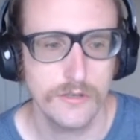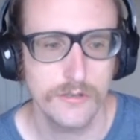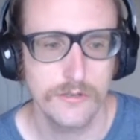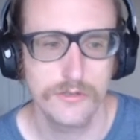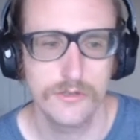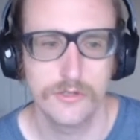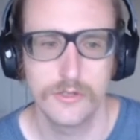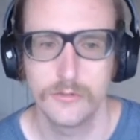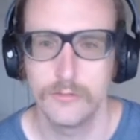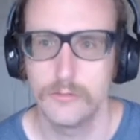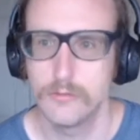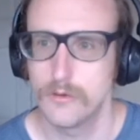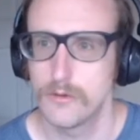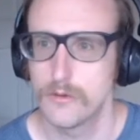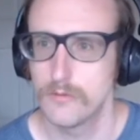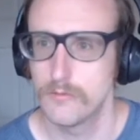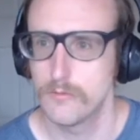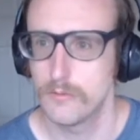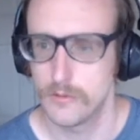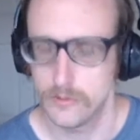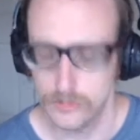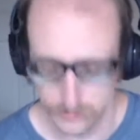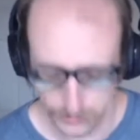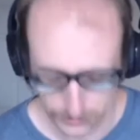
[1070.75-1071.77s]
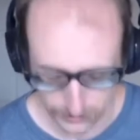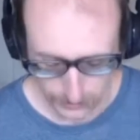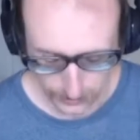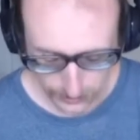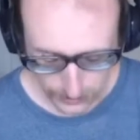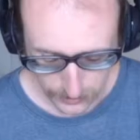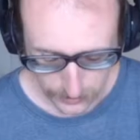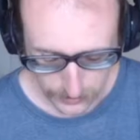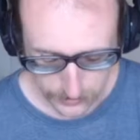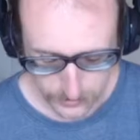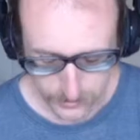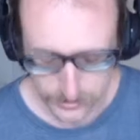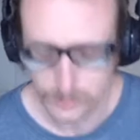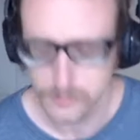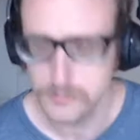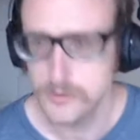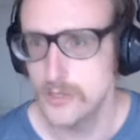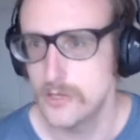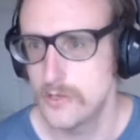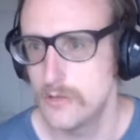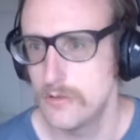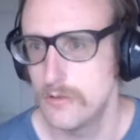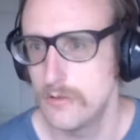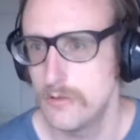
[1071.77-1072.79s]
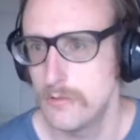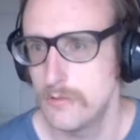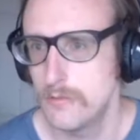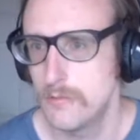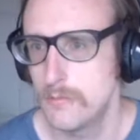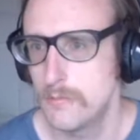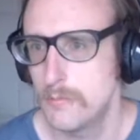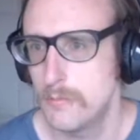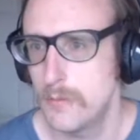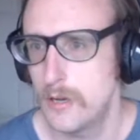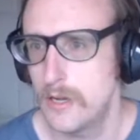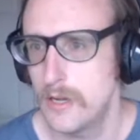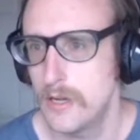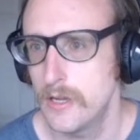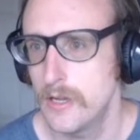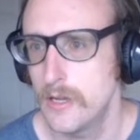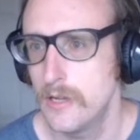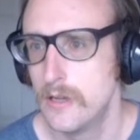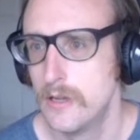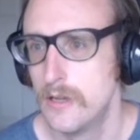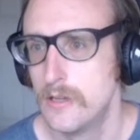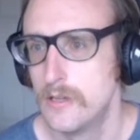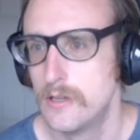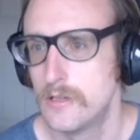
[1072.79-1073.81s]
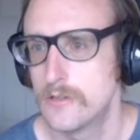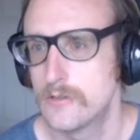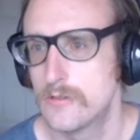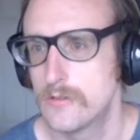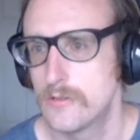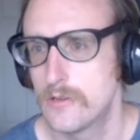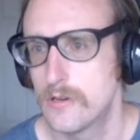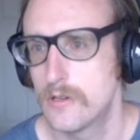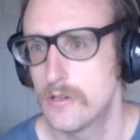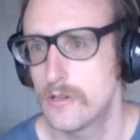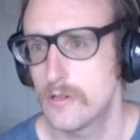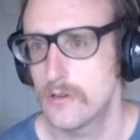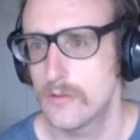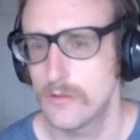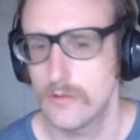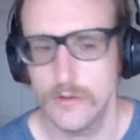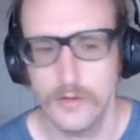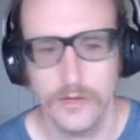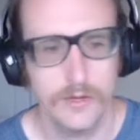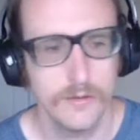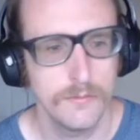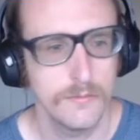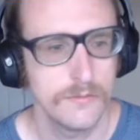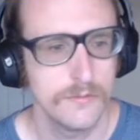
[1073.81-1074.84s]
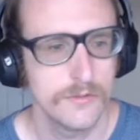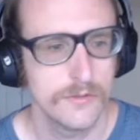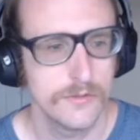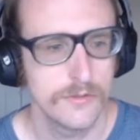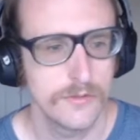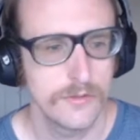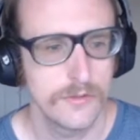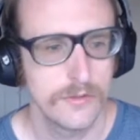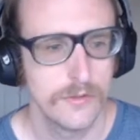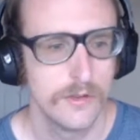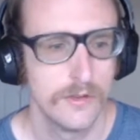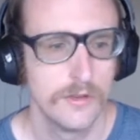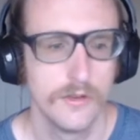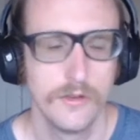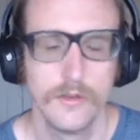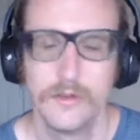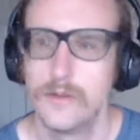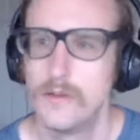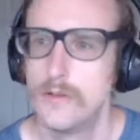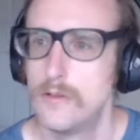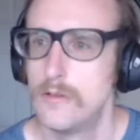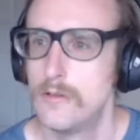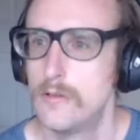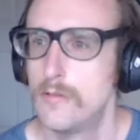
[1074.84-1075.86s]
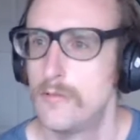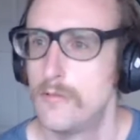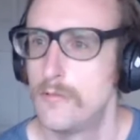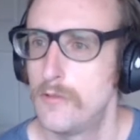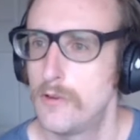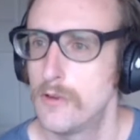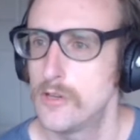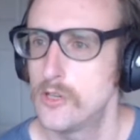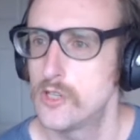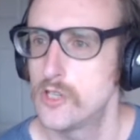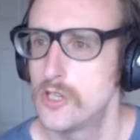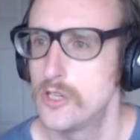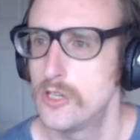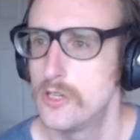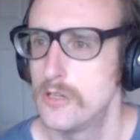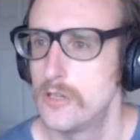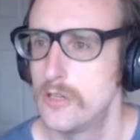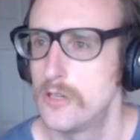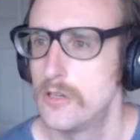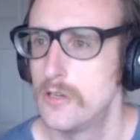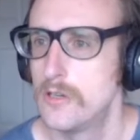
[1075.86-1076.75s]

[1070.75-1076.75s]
So we'll substitute my, so we'll call it Graham's function